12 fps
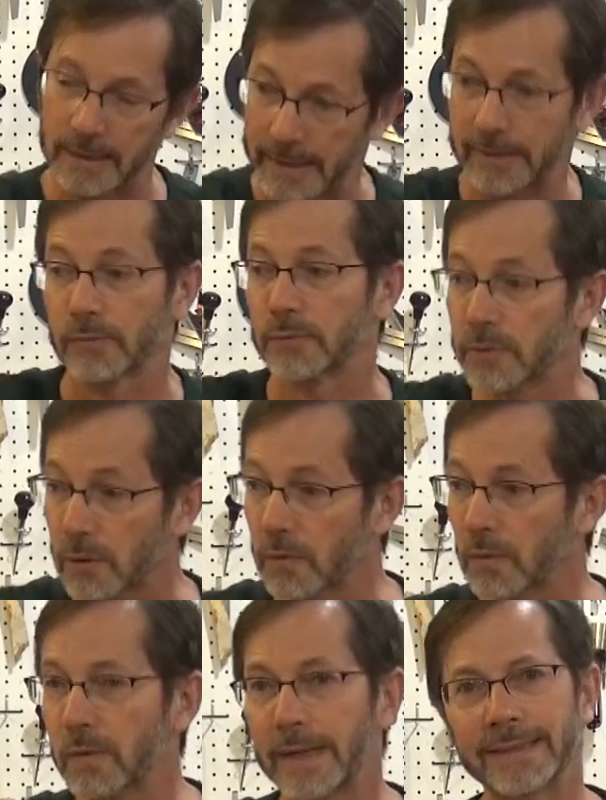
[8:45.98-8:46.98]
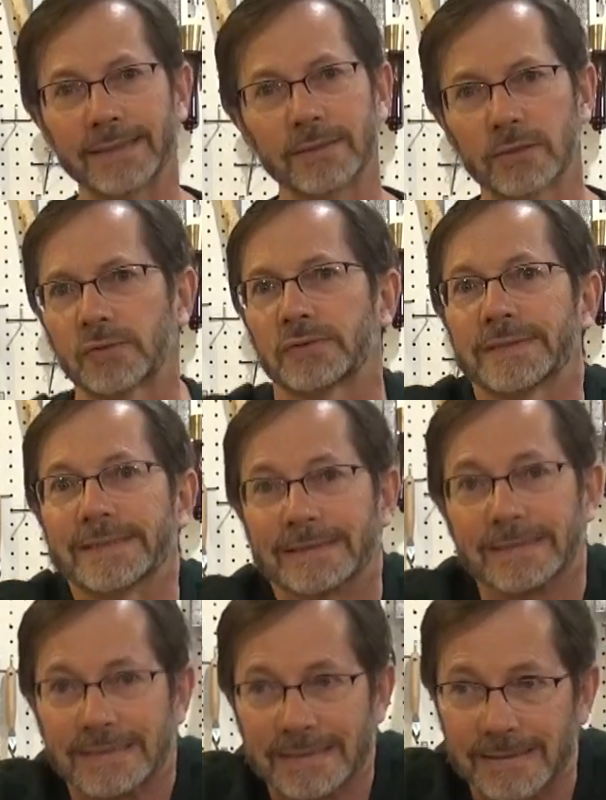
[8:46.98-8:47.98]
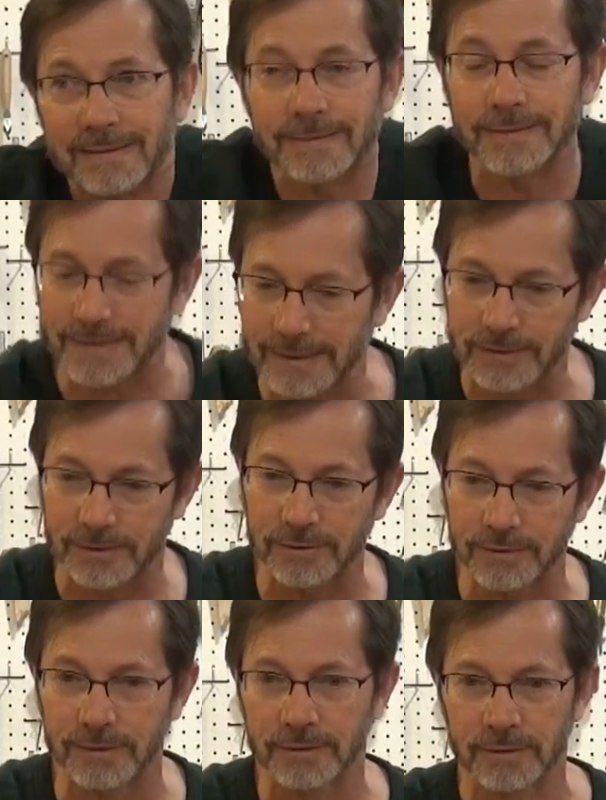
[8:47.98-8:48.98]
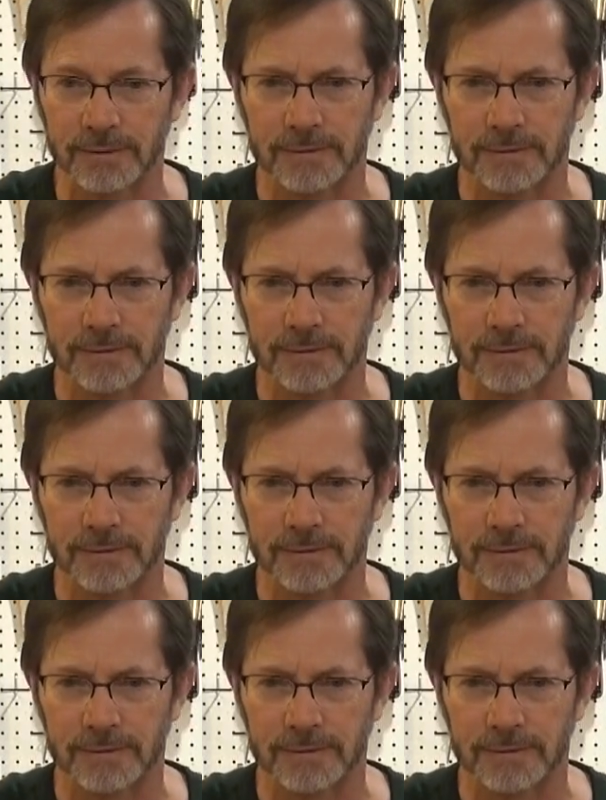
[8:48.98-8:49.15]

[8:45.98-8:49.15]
I don't know, I didn't crank this as hard as I could.